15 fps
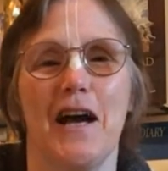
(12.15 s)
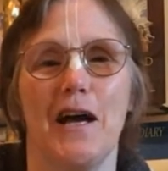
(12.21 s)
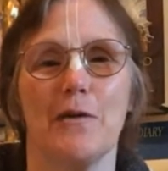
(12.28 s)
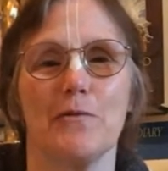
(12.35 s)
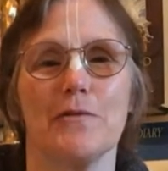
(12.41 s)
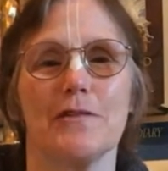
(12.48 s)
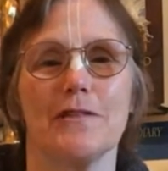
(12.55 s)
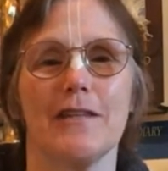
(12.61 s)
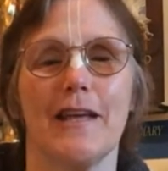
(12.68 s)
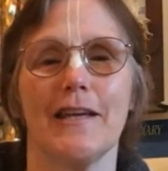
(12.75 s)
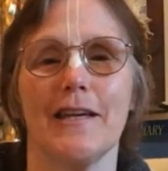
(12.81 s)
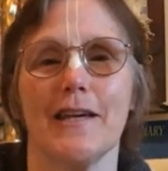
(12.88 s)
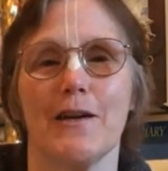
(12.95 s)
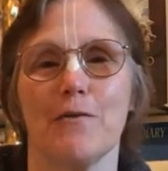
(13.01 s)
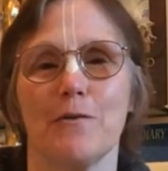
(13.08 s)
I was
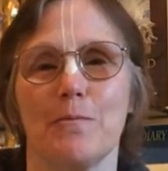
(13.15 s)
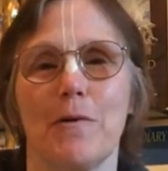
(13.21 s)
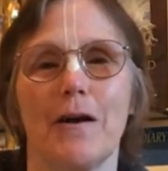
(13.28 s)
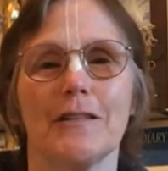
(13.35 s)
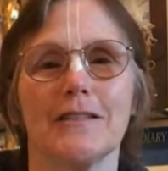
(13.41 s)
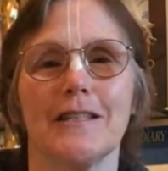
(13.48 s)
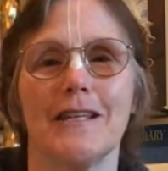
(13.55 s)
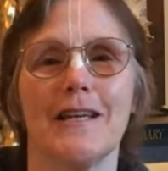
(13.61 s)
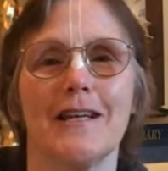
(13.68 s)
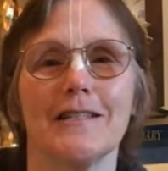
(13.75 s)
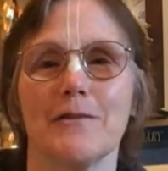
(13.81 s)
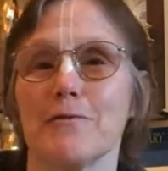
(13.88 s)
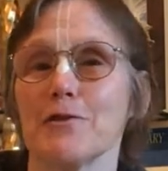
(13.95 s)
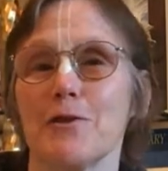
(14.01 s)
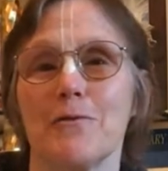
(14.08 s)
taking care of the
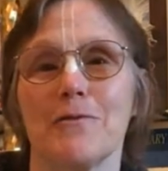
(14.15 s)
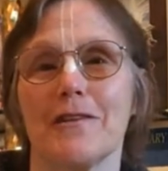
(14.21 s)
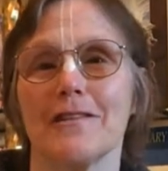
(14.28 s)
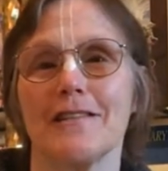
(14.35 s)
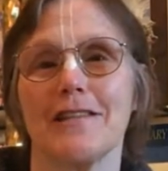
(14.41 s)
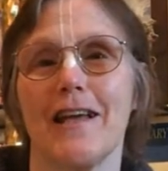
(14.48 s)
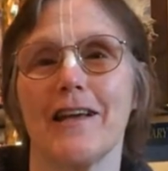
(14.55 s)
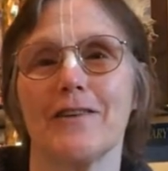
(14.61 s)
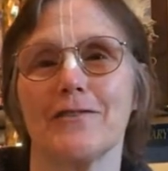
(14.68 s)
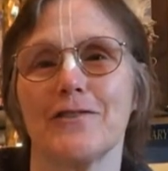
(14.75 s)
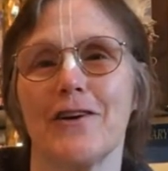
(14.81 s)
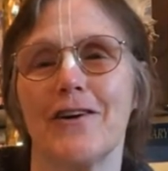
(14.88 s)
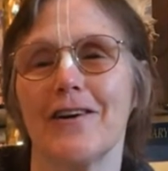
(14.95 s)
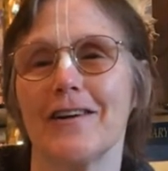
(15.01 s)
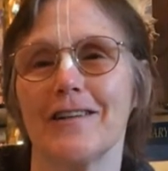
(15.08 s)
bhaktins, I was going on
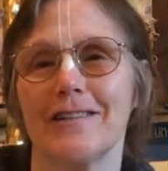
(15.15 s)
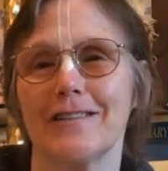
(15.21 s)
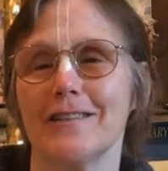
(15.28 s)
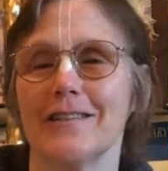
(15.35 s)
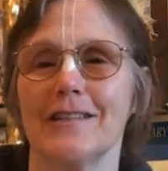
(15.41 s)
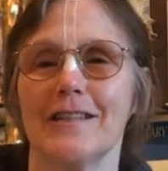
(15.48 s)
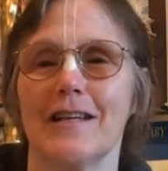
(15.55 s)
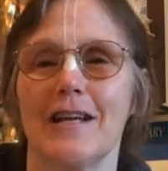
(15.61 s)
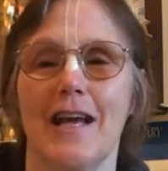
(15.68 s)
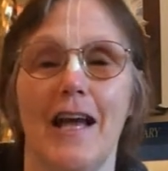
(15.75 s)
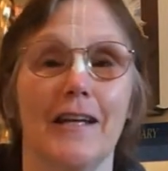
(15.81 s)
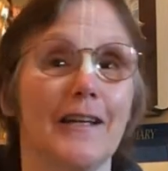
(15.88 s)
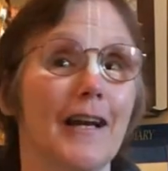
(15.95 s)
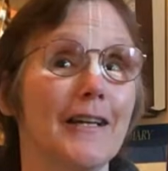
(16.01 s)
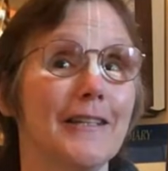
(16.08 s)
Sankirtan,
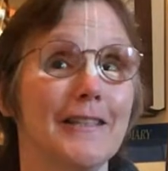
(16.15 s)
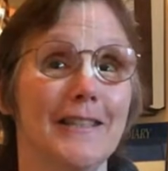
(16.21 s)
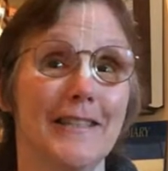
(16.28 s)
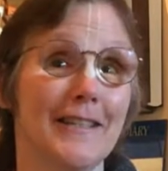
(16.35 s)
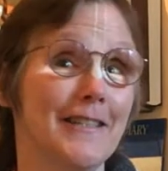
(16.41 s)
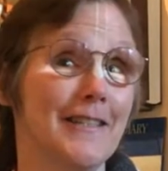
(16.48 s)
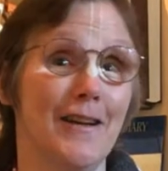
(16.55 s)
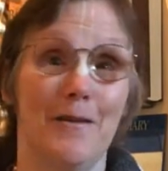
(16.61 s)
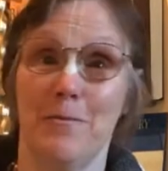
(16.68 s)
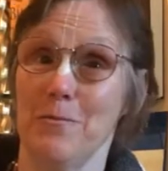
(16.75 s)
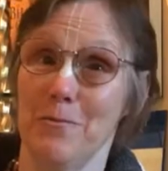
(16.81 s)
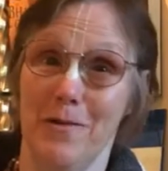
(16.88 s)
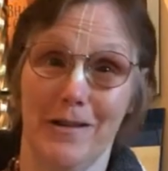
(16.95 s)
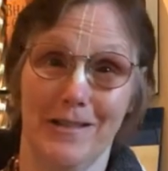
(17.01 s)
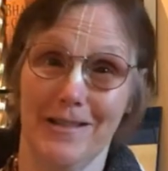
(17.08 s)
and I did not
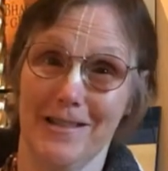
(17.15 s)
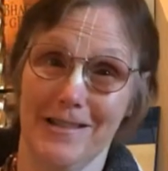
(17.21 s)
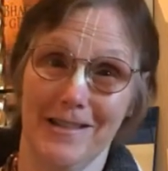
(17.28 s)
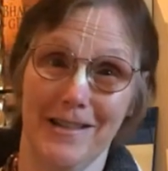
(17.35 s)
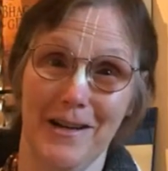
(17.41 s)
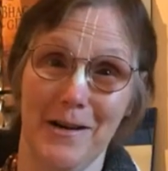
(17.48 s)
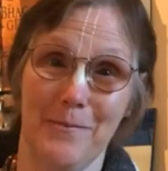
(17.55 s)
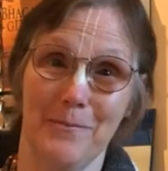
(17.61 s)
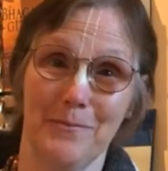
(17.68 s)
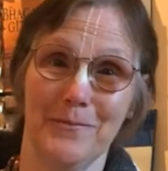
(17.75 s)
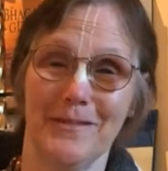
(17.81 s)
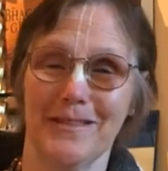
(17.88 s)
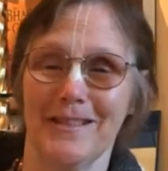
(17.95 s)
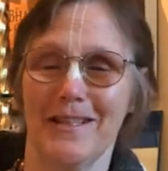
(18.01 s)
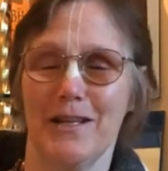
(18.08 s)
want to come
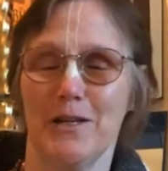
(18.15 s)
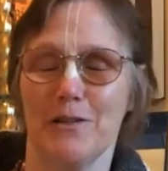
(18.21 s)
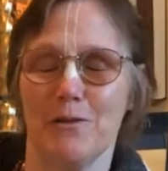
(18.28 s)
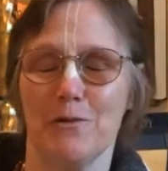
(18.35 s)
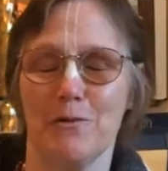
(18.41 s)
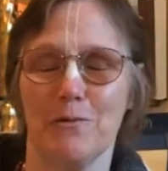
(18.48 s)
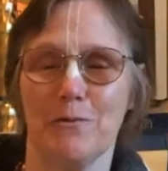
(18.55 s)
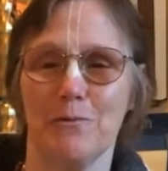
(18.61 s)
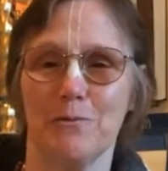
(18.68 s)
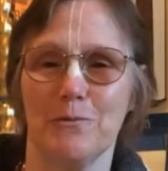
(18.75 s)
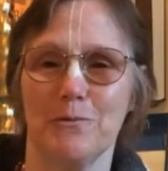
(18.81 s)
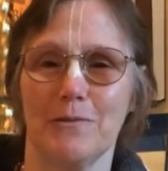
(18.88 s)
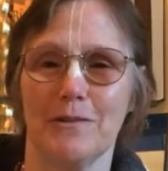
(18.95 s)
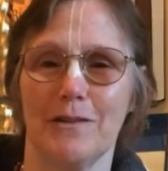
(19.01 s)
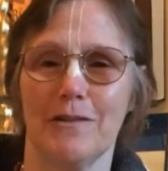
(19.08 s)
to
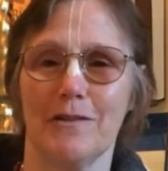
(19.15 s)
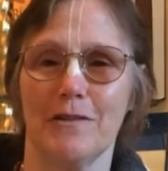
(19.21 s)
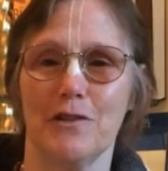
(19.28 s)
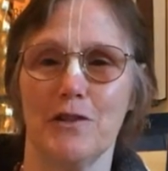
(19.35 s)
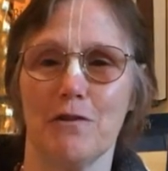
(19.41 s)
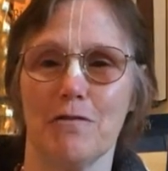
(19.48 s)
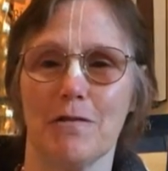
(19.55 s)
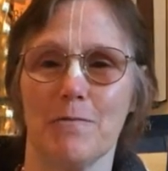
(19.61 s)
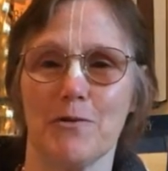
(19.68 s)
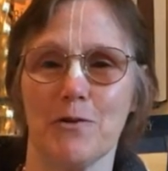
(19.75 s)
Europe.